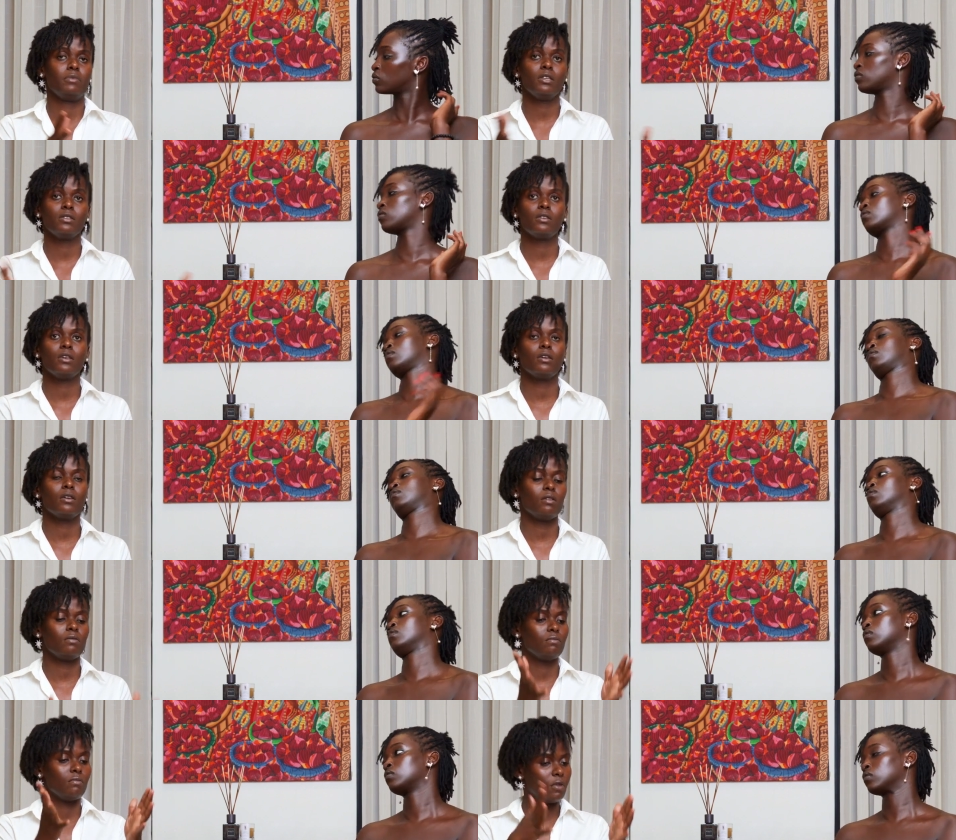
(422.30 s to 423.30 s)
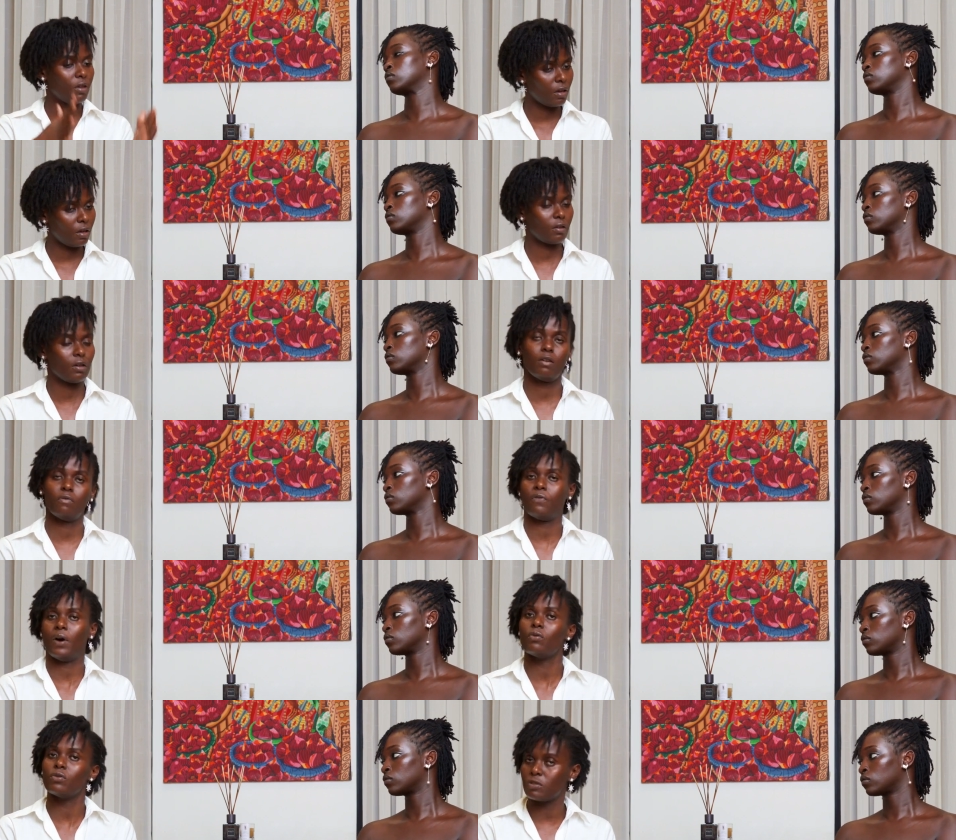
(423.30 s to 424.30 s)
Speaker 1: let's say
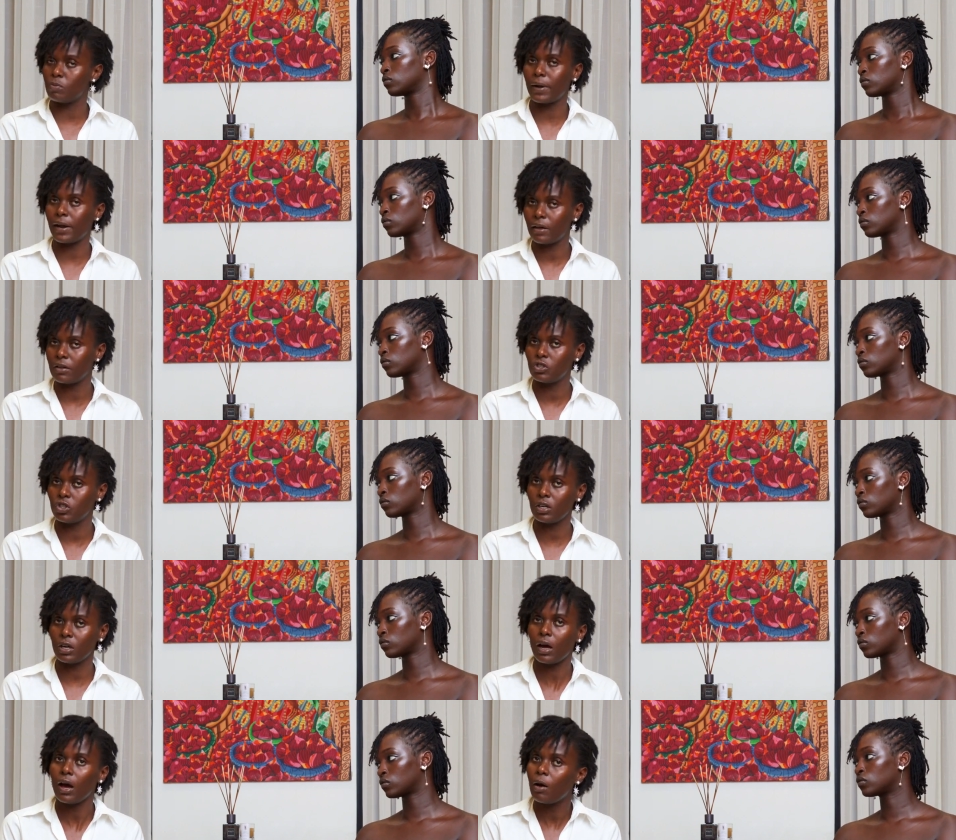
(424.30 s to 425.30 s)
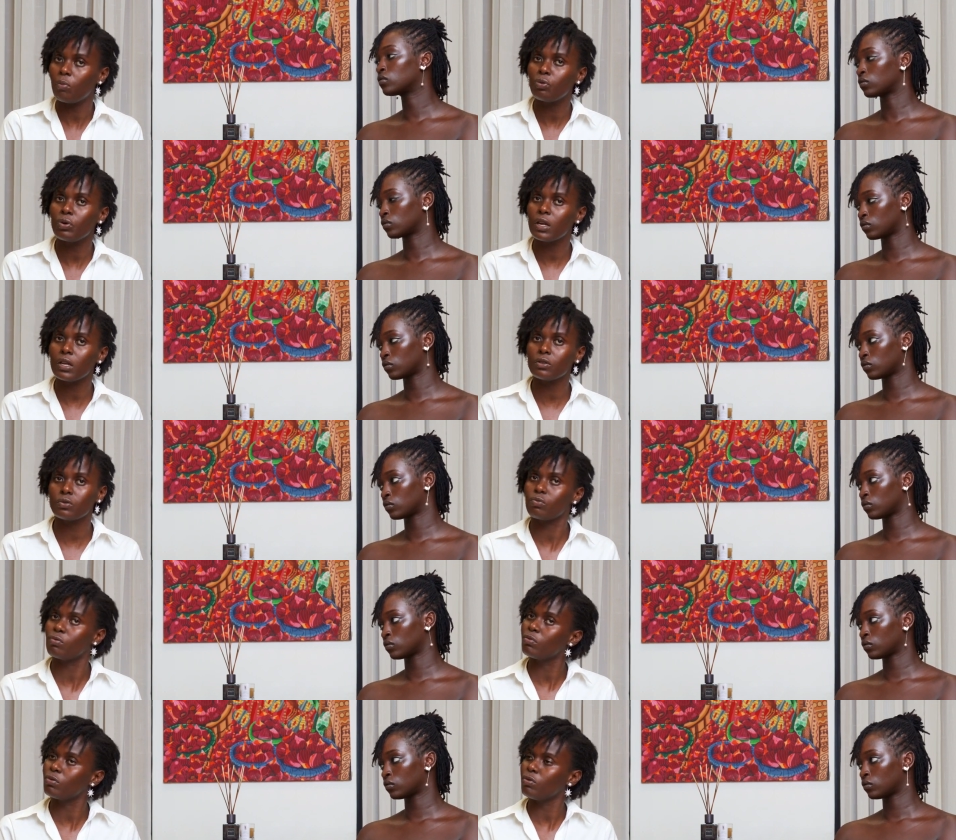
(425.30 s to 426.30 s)
if I was Brian Chira, I'm willing
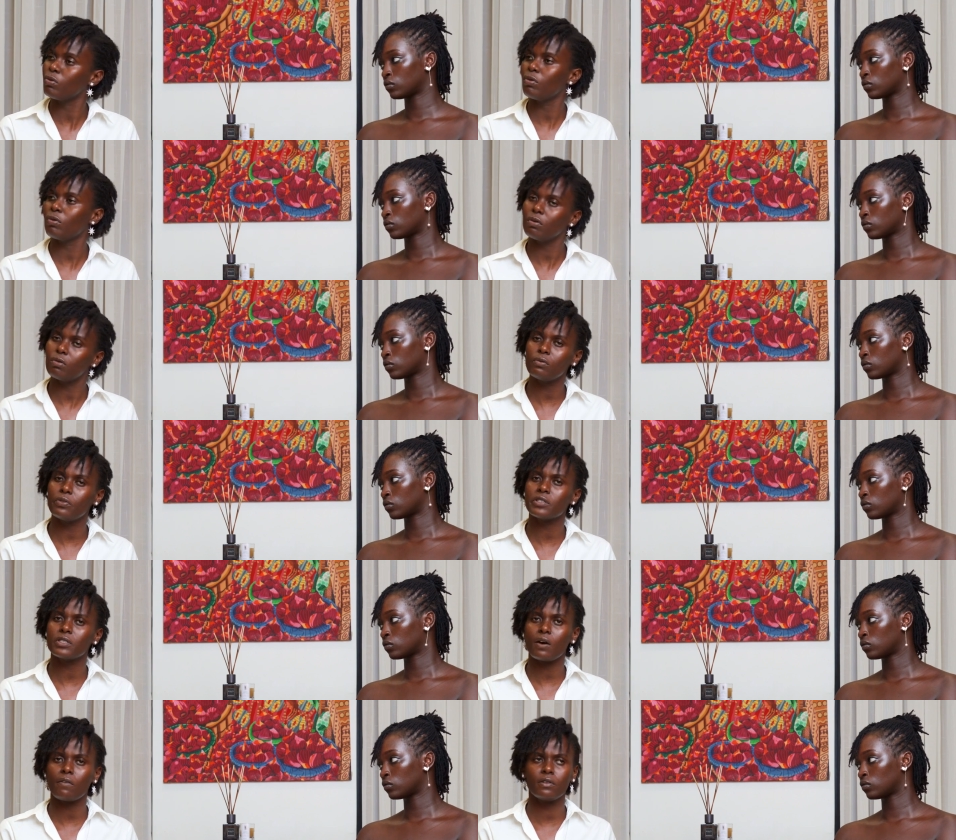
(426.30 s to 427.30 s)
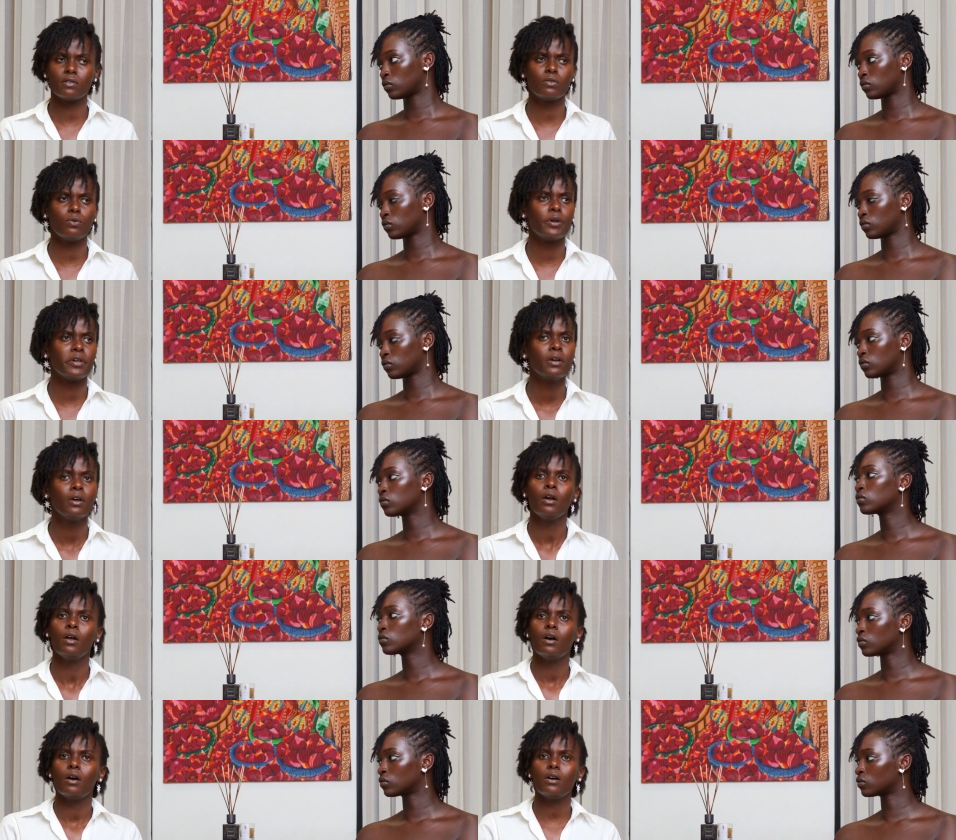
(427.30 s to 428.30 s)
to, you know, do the stuff he's doing.
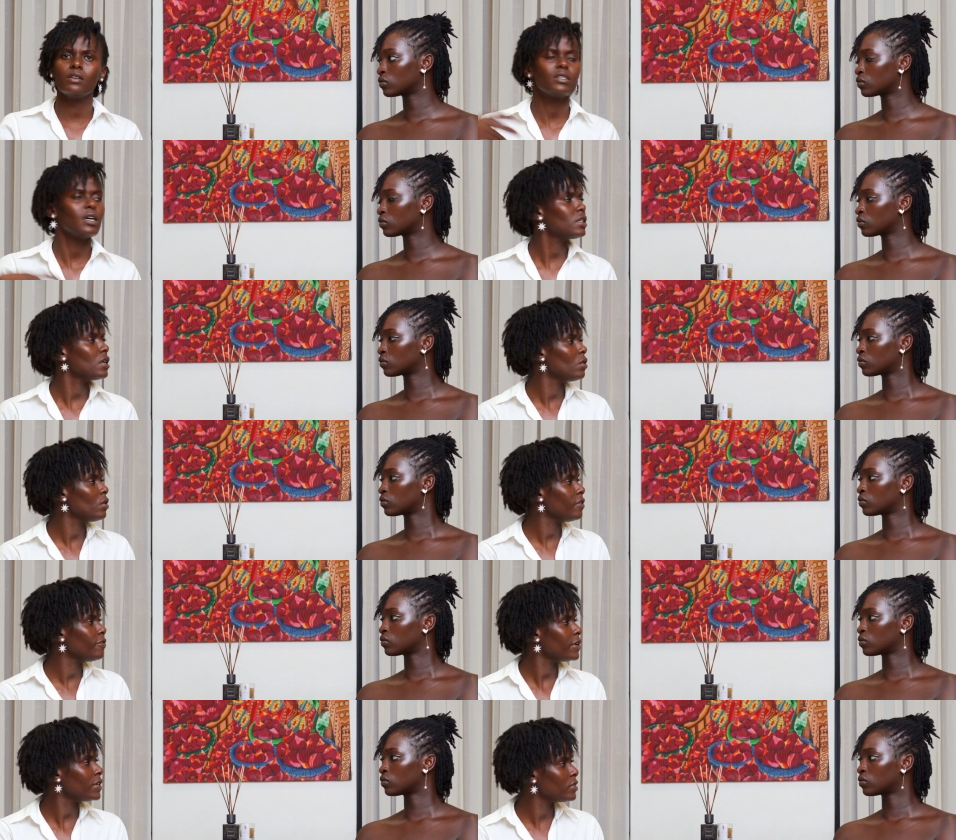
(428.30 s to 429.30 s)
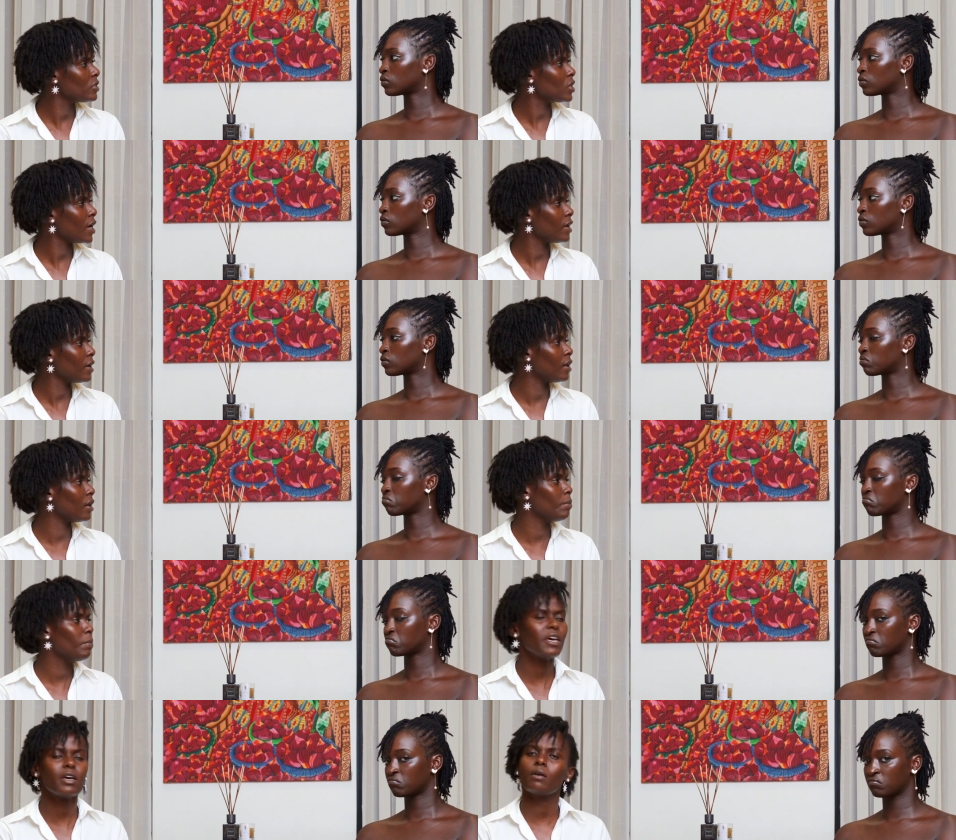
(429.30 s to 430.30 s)
Go start an OnlyFans
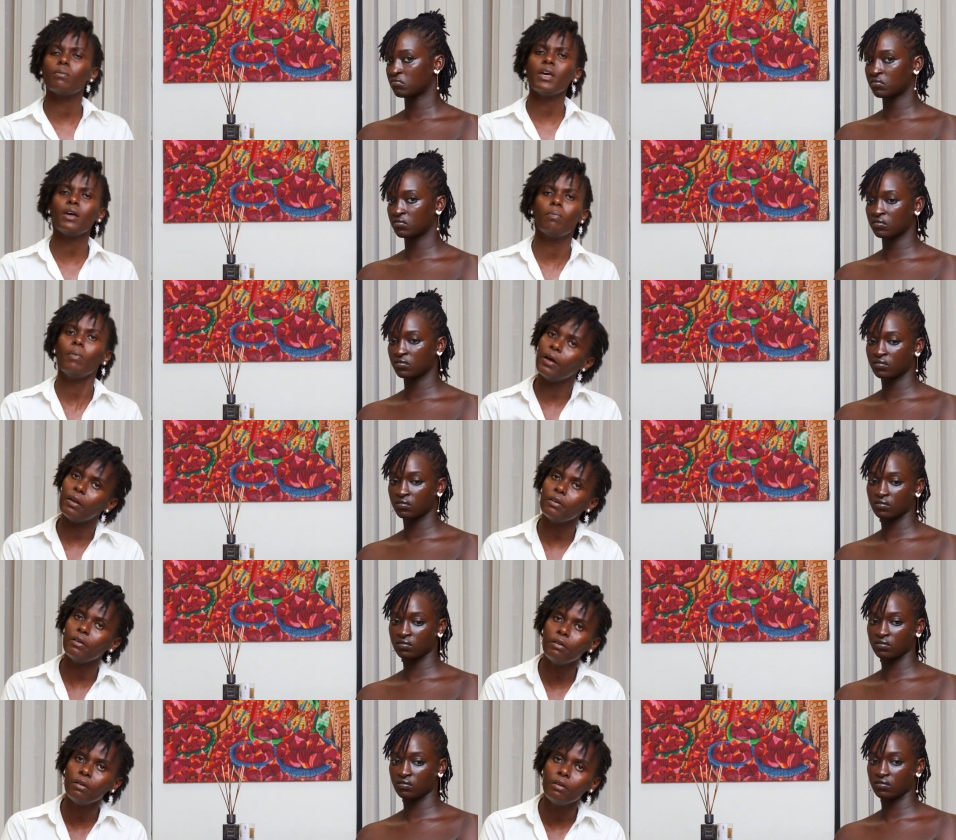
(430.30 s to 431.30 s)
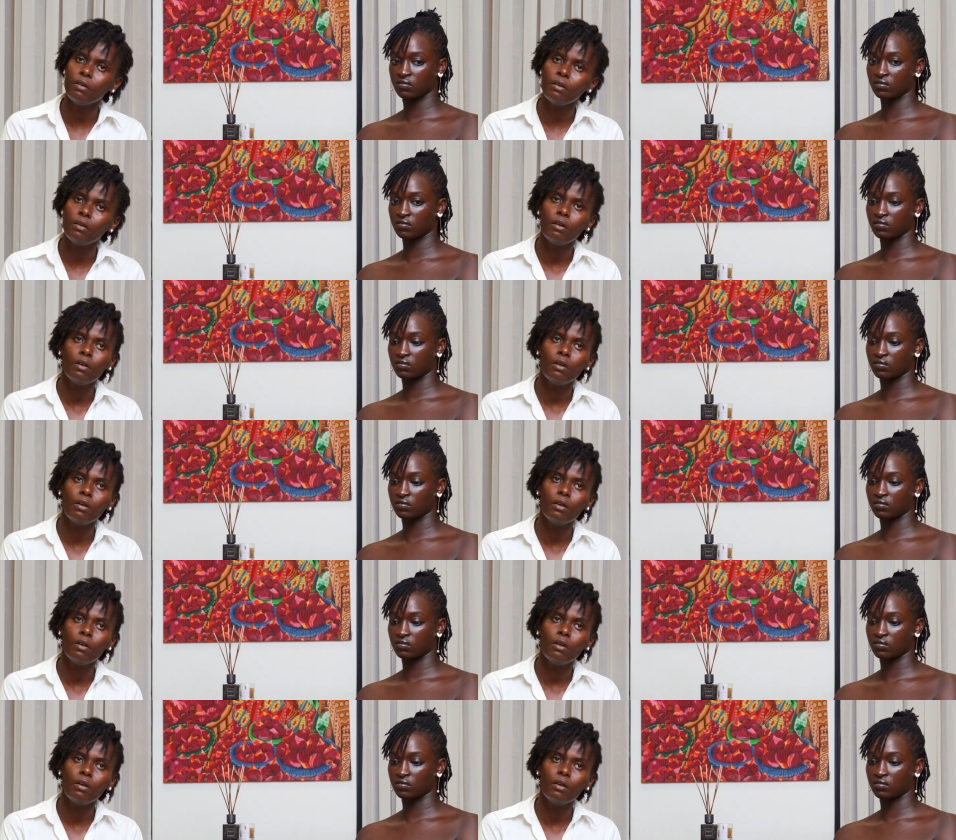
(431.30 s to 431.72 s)
channel. Make make money.